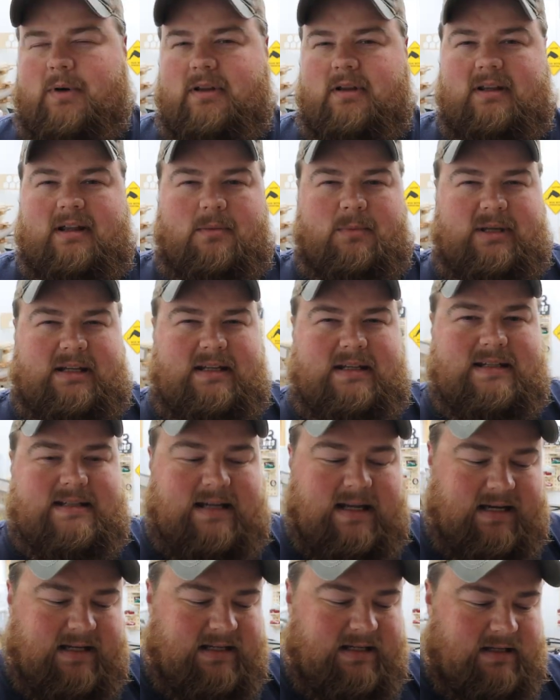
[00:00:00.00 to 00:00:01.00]
whether that means
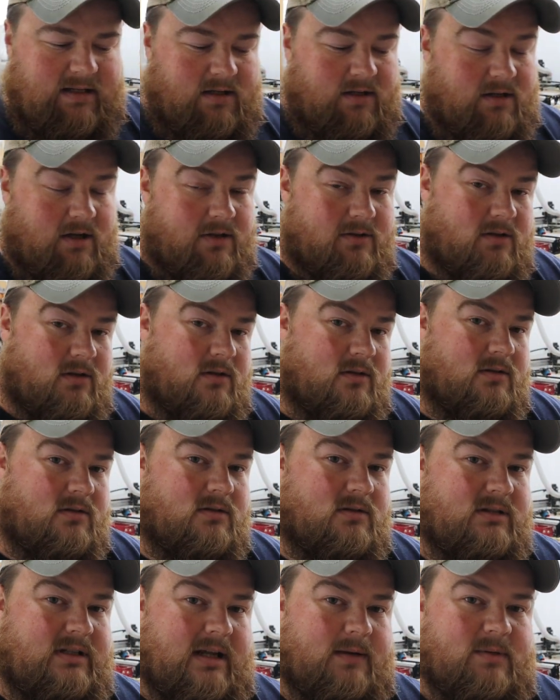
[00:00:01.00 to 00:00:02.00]
I get another
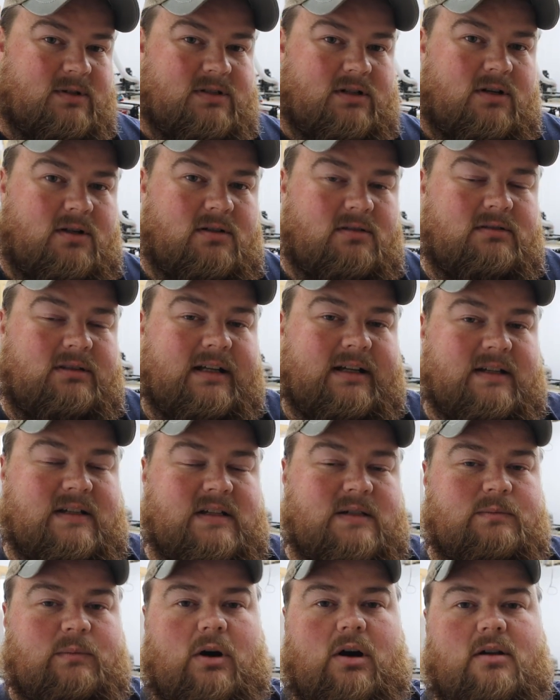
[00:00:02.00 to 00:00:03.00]
table saw, like a
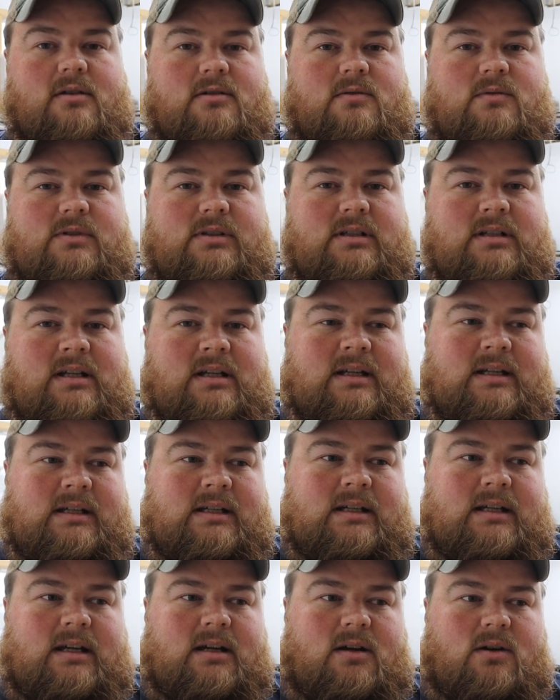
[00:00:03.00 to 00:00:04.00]
smaller one,
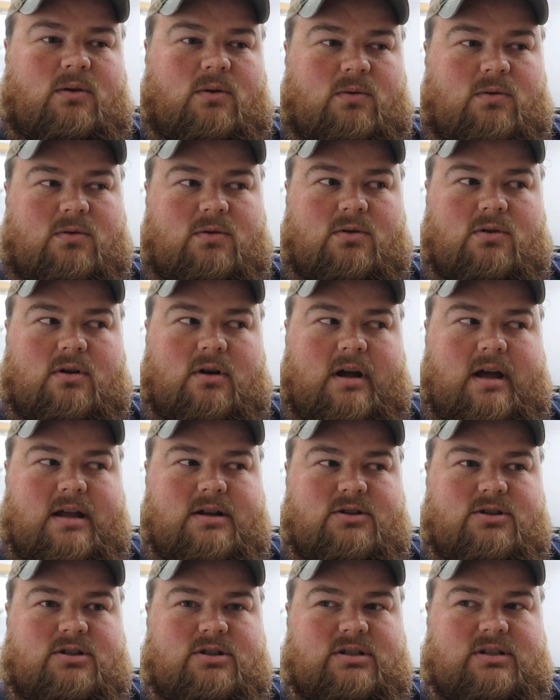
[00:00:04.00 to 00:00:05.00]
or I
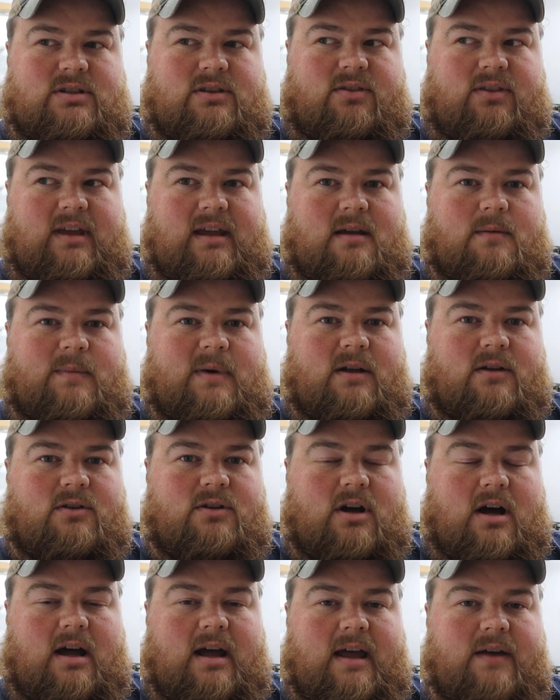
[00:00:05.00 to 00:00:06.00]
just think about
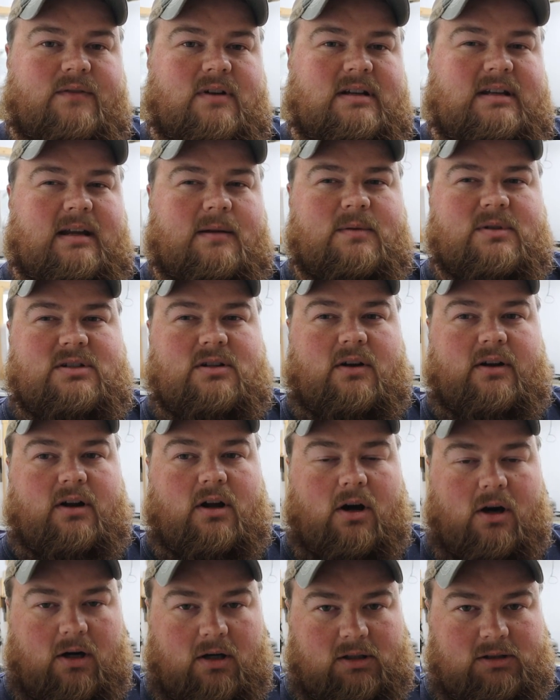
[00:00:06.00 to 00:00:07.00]
not having a table saw at
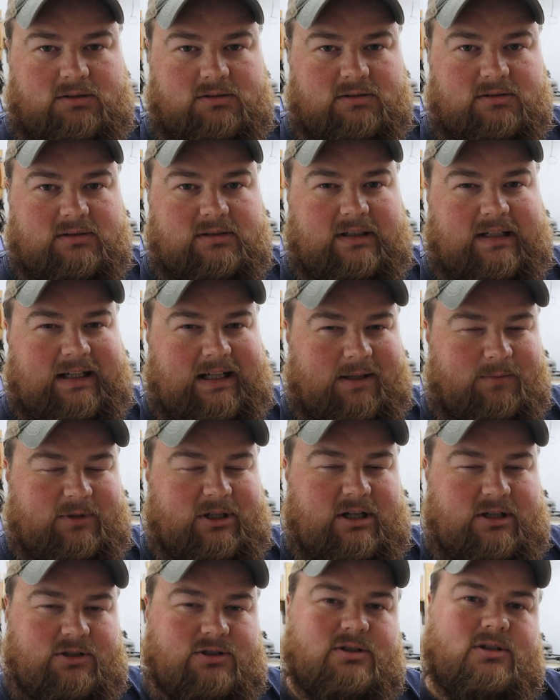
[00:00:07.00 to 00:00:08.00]
all, I'm
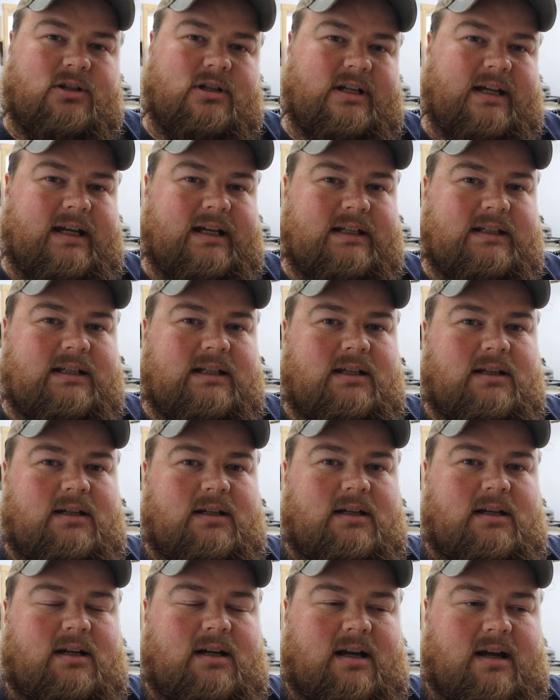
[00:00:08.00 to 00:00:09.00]
not sure yet.
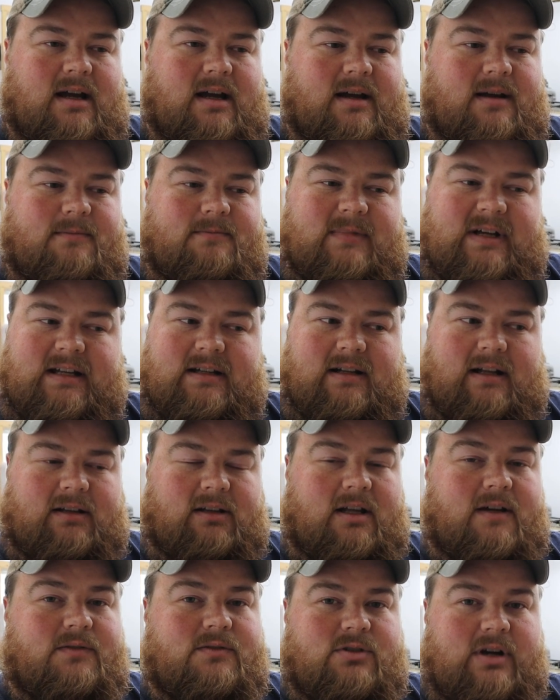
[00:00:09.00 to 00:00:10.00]
Um, I, I,
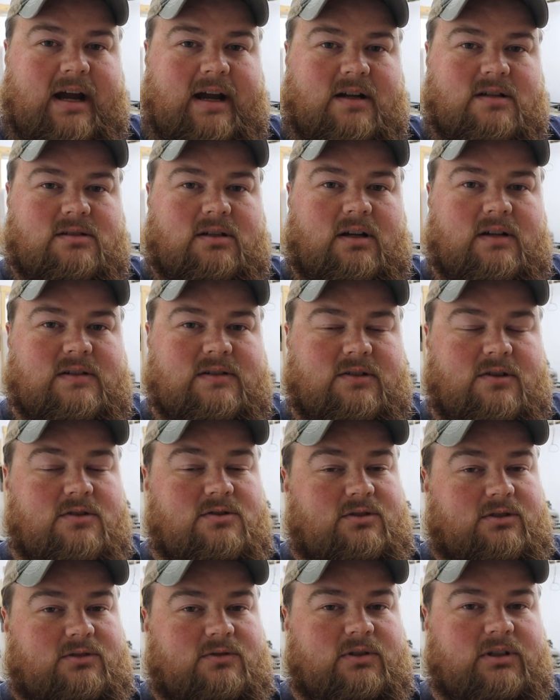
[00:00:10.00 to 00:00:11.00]
love track saws.
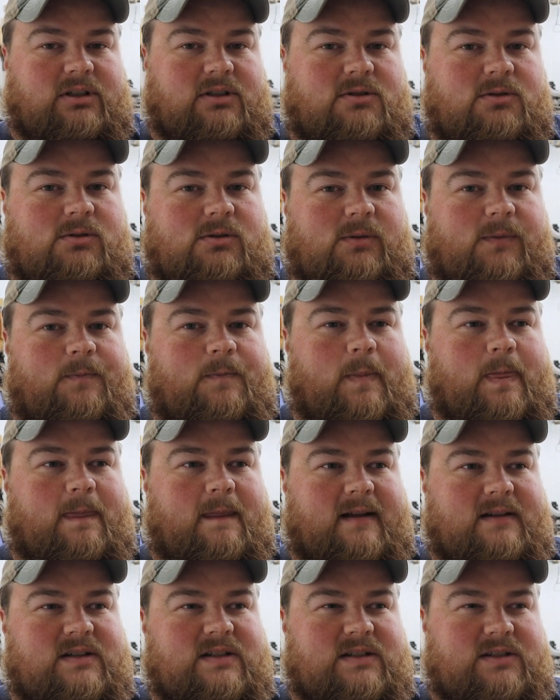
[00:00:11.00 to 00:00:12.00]
Those look really cool.
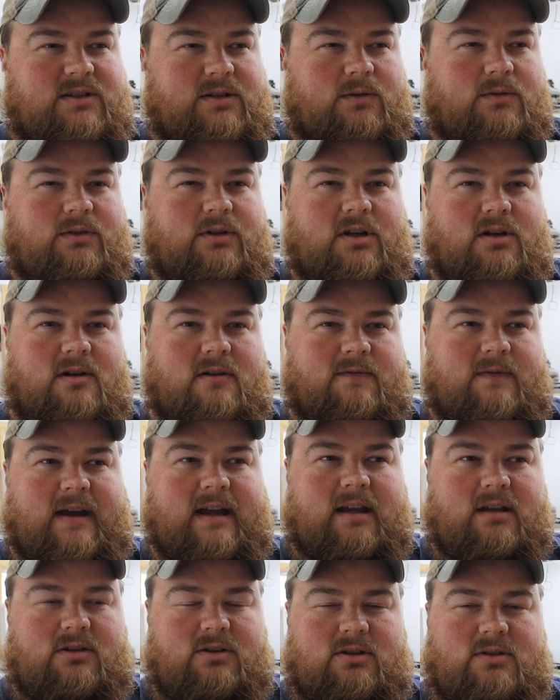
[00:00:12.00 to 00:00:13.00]
I just don't know if
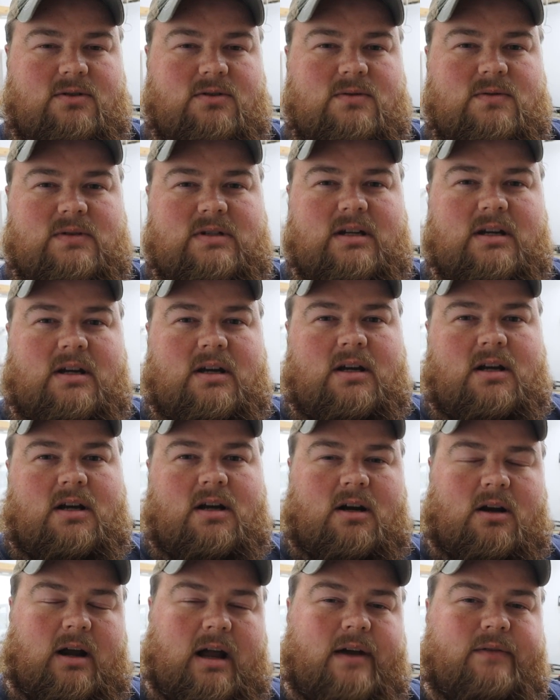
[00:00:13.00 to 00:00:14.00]
I can use
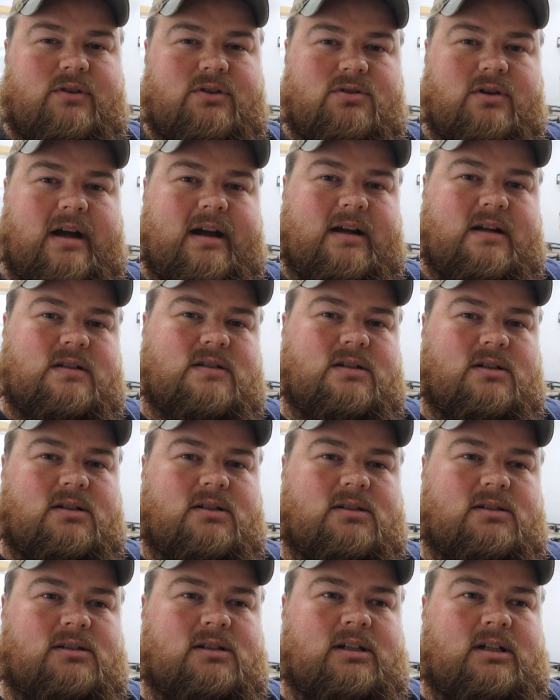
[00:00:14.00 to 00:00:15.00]
or have a track
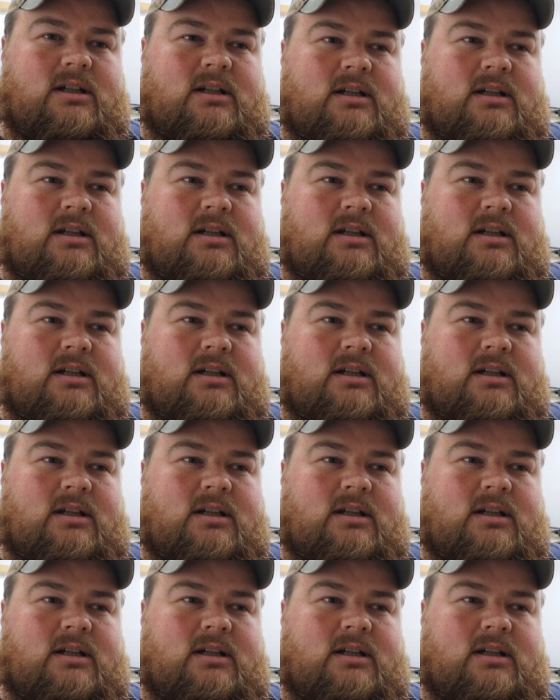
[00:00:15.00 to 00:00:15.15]
saw